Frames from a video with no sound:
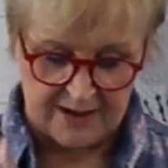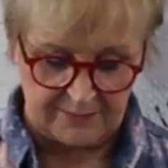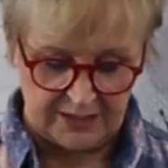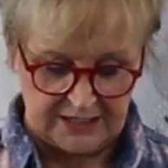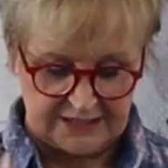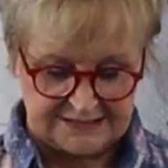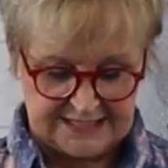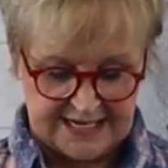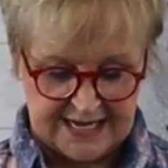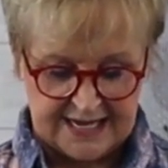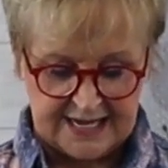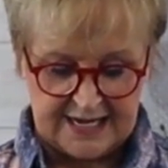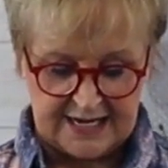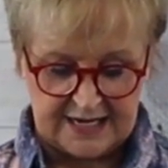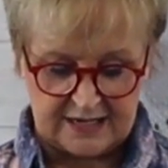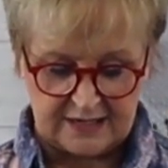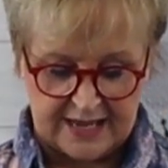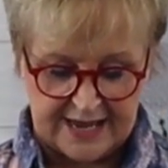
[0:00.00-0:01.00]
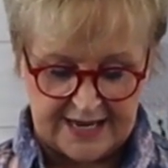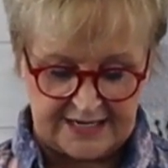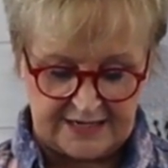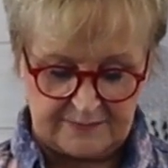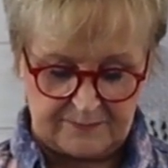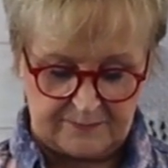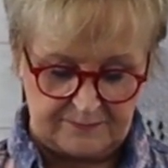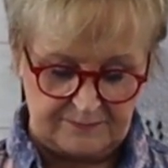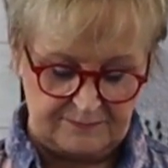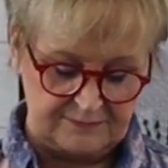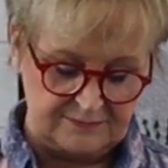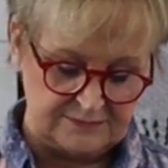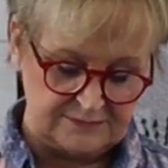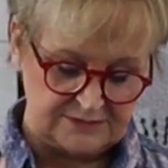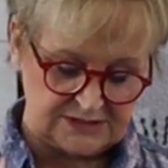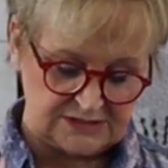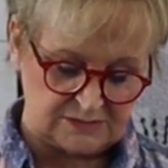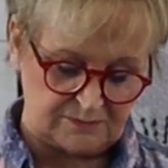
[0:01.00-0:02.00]
I'm going to take a
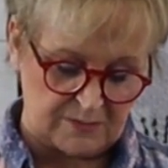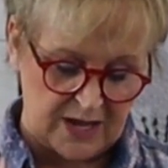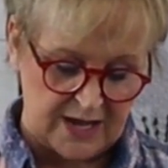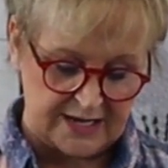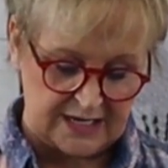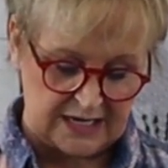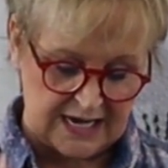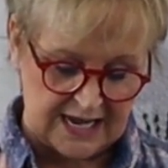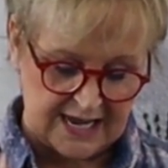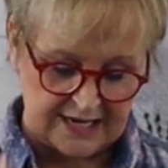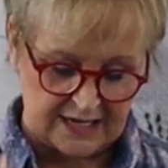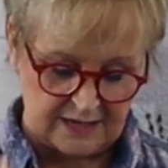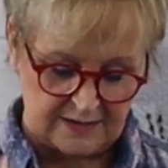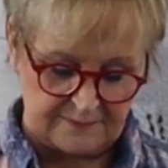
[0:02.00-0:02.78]
spot like